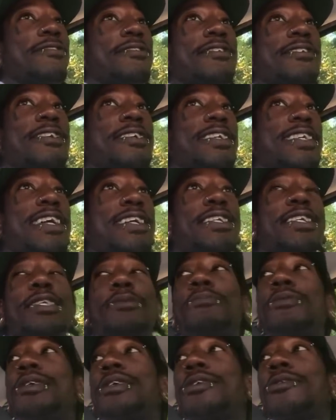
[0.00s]
because I just
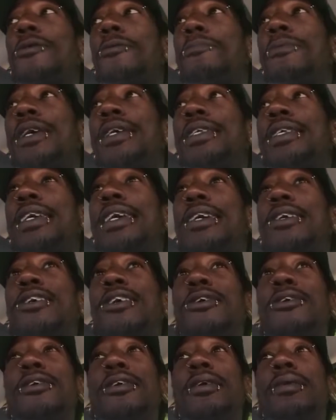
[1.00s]
be so busy and
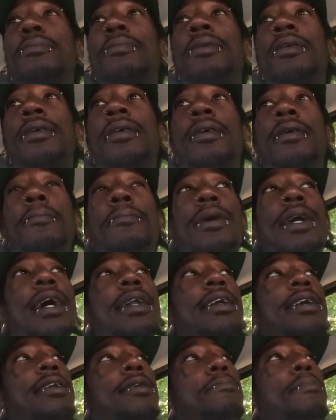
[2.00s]
caught up. But I
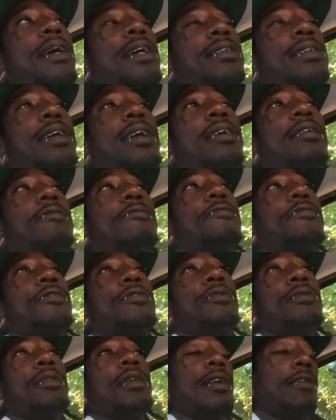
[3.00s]
need to make time for
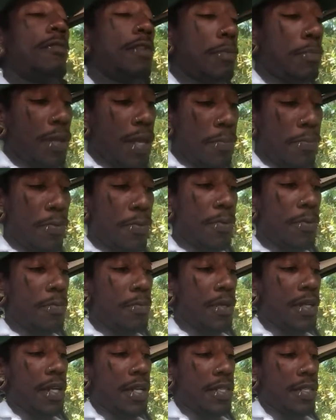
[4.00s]
you lovely people
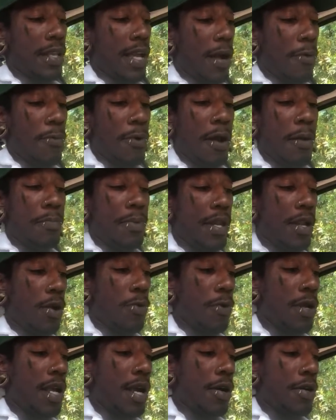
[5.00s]
because I wouldn't be here
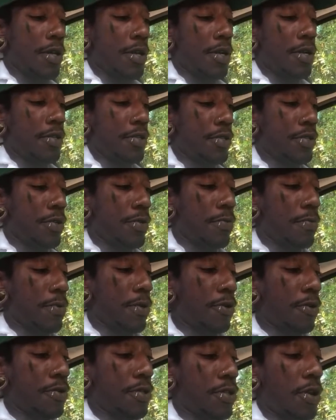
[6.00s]
without y'all. So we're
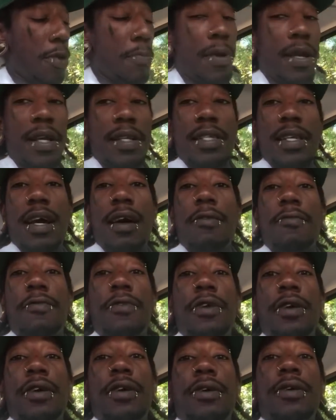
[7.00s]
going to start making time for
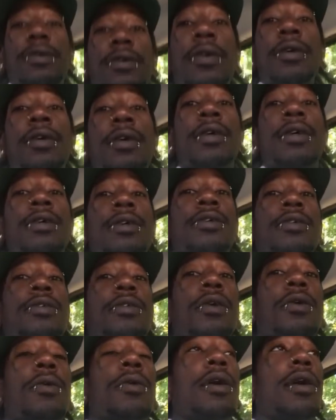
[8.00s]
y'all.
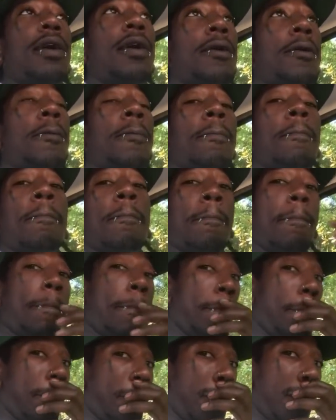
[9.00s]
So um,
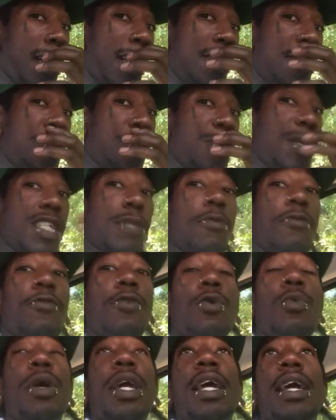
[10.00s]
let's do this
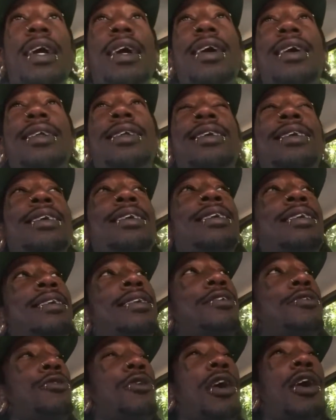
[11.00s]
before we end.
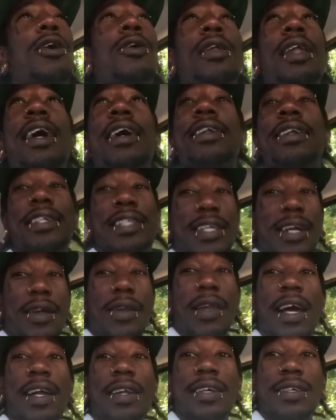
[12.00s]
Do y'all like, did y'all
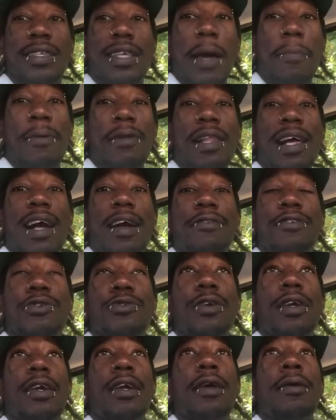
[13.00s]
this type of live
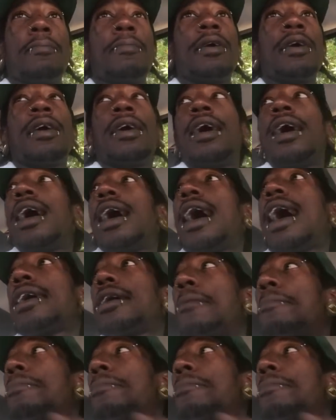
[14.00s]
stream? I could